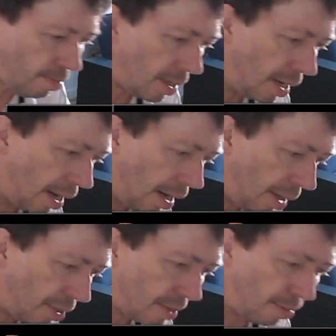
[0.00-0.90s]
And
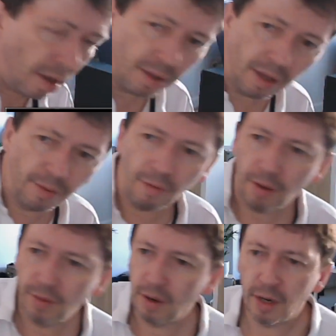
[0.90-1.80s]
there's
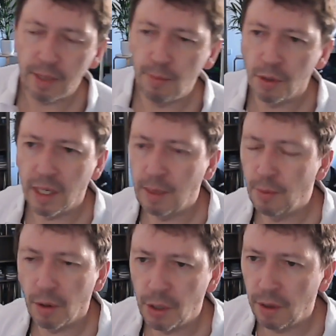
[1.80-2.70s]
there are some more setting
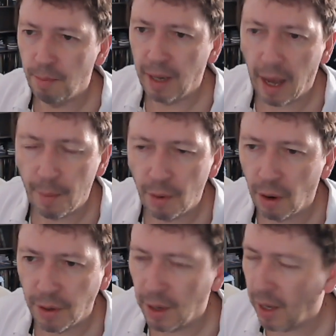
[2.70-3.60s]
books. You can get Eberron,
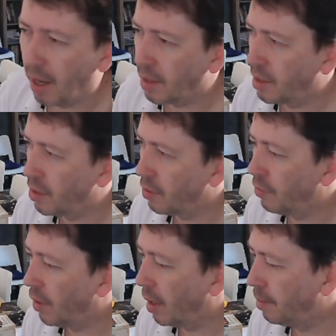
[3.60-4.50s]
and you can get sort of
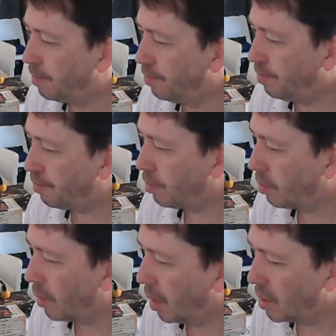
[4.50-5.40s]

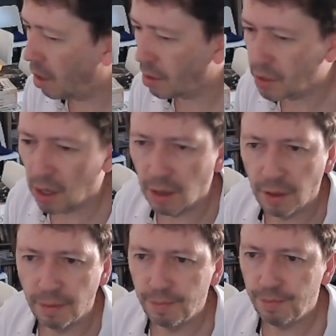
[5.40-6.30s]
Dark Sun
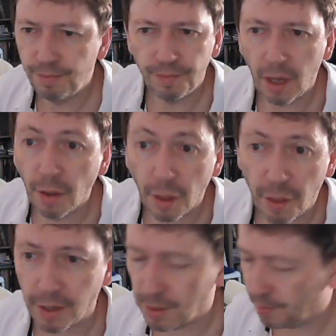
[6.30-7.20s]
and other things.